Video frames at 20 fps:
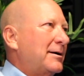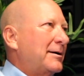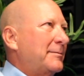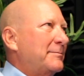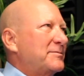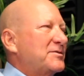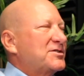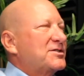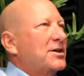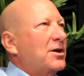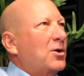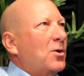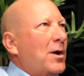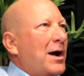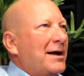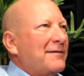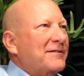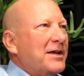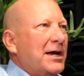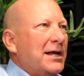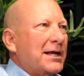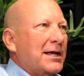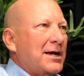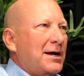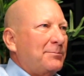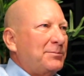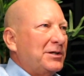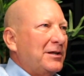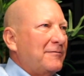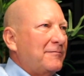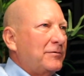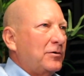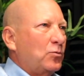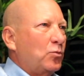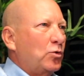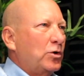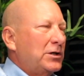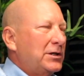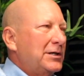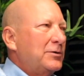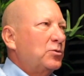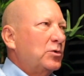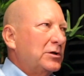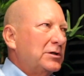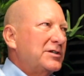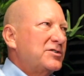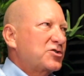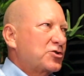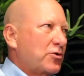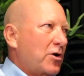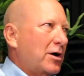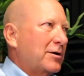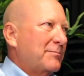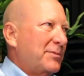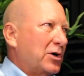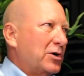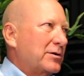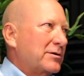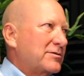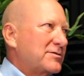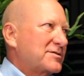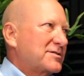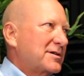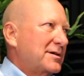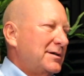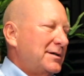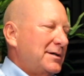So I've got a couple of really, really strong partners.